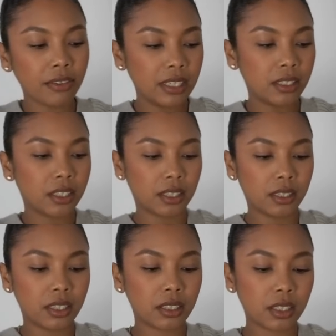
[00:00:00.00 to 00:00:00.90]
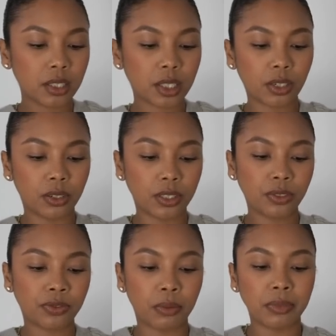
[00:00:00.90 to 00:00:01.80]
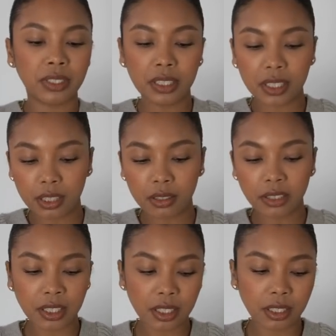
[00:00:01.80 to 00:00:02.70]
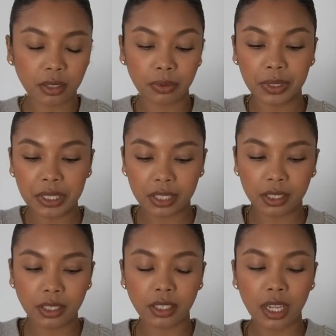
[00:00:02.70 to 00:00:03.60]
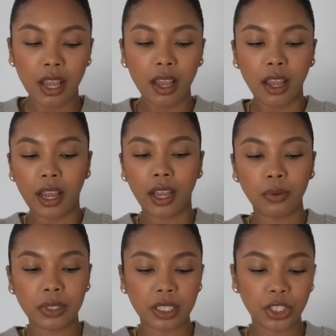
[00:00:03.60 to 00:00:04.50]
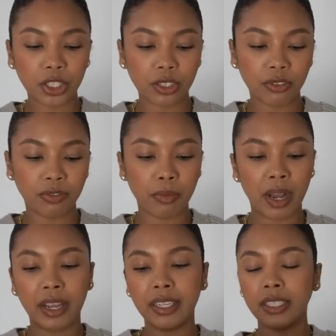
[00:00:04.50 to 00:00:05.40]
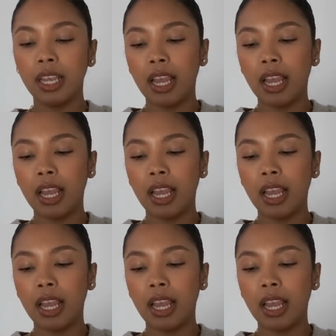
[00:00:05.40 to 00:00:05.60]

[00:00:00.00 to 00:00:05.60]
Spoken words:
is this skirt from TShirt. This is a recent acquisition of mine,